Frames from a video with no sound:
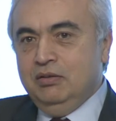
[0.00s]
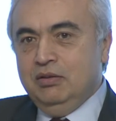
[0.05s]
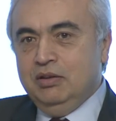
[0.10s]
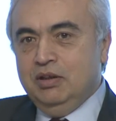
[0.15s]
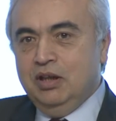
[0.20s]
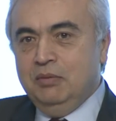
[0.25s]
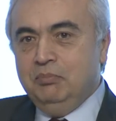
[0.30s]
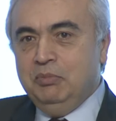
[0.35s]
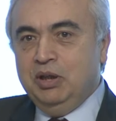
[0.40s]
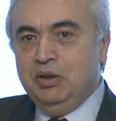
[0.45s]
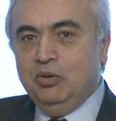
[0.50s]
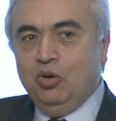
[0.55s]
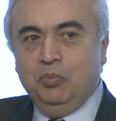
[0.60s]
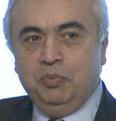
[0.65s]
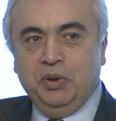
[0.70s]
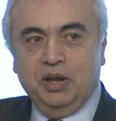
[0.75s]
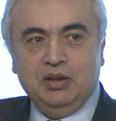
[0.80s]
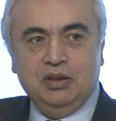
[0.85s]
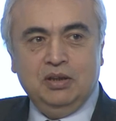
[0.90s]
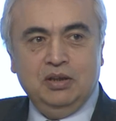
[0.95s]
There are many
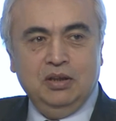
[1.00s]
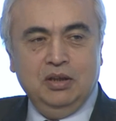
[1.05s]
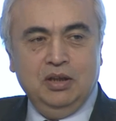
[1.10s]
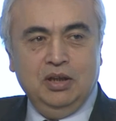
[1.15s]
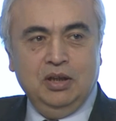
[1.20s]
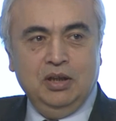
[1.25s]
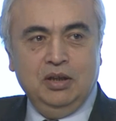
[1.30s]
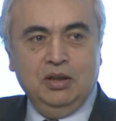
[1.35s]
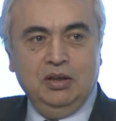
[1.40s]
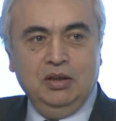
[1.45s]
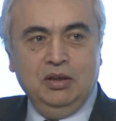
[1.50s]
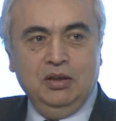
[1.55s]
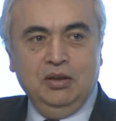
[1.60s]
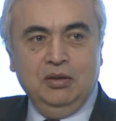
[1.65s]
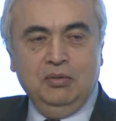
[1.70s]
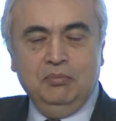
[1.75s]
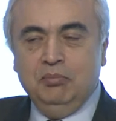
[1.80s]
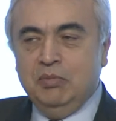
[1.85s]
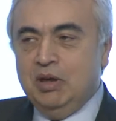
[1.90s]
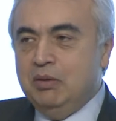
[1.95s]
OPEC
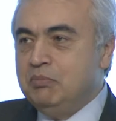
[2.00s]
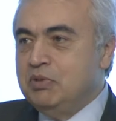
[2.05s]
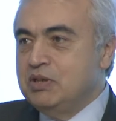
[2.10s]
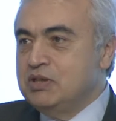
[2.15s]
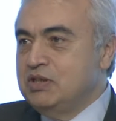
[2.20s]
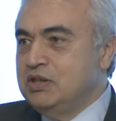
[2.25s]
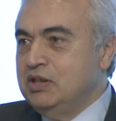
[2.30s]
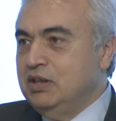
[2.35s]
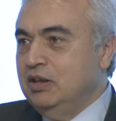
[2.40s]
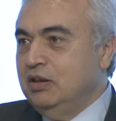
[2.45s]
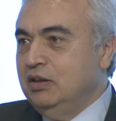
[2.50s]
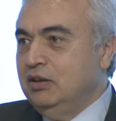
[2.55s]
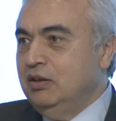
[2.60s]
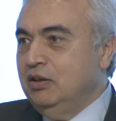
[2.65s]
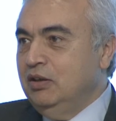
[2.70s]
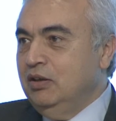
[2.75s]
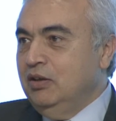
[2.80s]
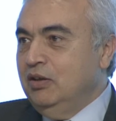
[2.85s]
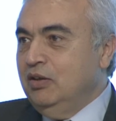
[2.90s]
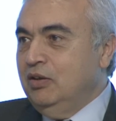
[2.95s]
members here
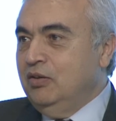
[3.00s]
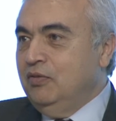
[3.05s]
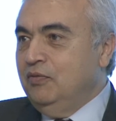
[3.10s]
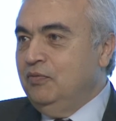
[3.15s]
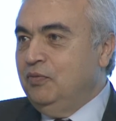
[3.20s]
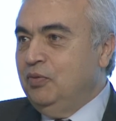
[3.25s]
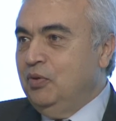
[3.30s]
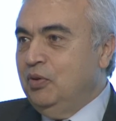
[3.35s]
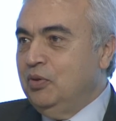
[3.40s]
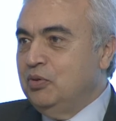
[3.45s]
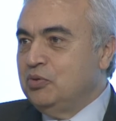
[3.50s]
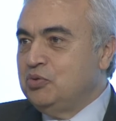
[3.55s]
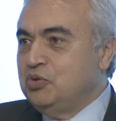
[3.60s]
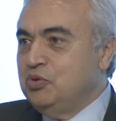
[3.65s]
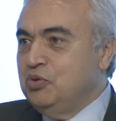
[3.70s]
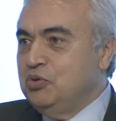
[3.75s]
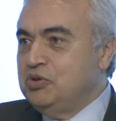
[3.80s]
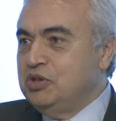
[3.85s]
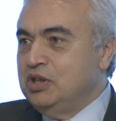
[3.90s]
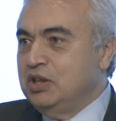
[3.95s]
for
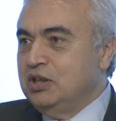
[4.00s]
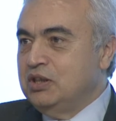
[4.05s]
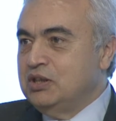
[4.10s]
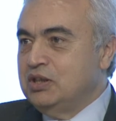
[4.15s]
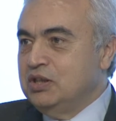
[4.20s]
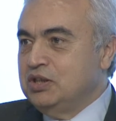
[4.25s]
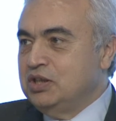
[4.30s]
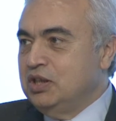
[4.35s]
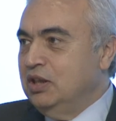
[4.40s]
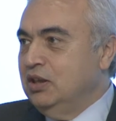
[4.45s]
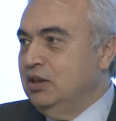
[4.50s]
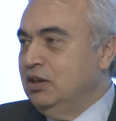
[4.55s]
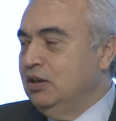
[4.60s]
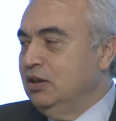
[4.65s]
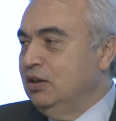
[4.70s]
choosing such a